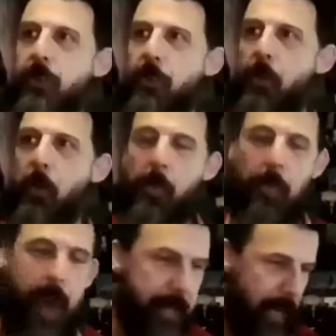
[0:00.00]
to
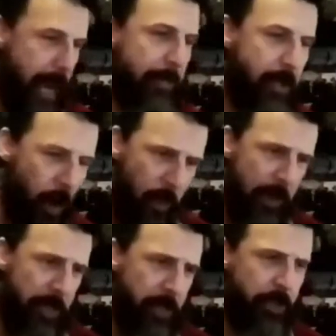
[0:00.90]
make time to
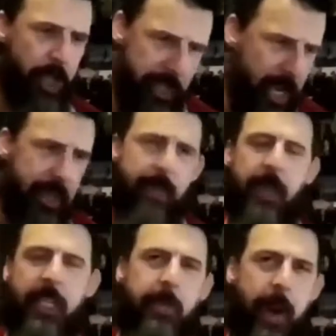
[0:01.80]
always just kind of
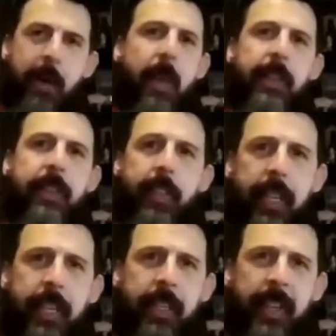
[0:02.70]
experiment, and like,